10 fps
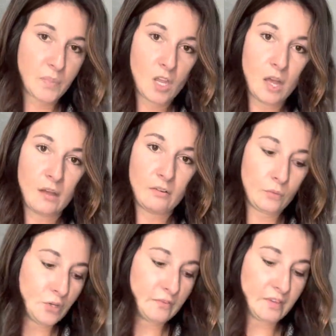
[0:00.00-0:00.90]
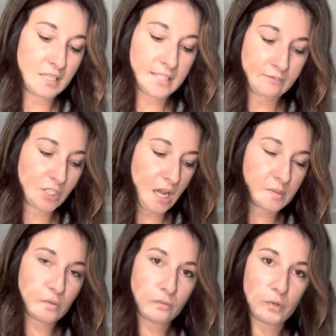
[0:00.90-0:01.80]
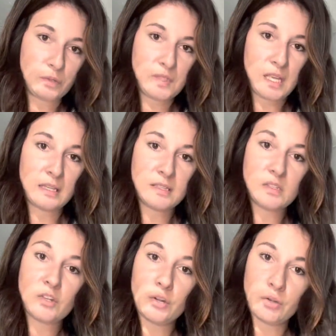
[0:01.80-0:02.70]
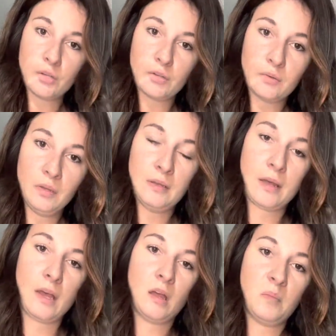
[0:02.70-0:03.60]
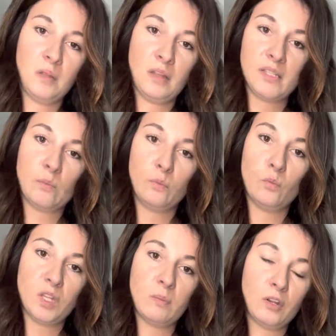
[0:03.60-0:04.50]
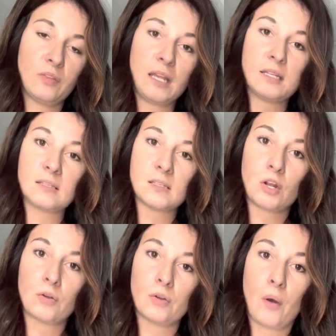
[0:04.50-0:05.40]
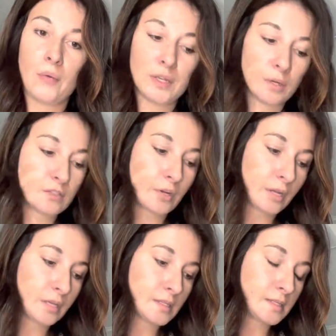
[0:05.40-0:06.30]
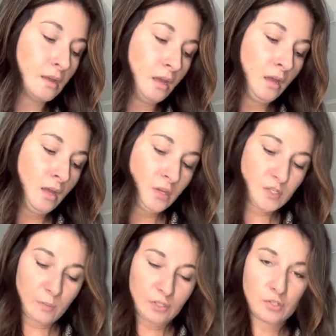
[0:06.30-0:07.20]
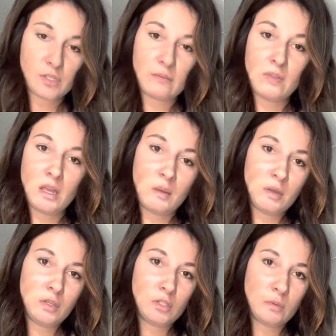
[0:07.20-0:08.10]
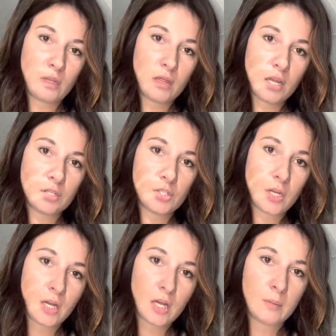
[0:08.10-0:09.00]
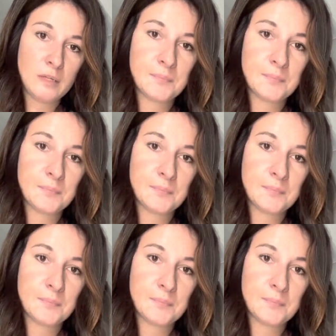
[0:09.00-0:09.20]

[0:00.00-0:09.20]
of a roof and different types of roofs, and this is our crew. So one of the bigger things is that our crew only works for us. So pictures of them doing their job.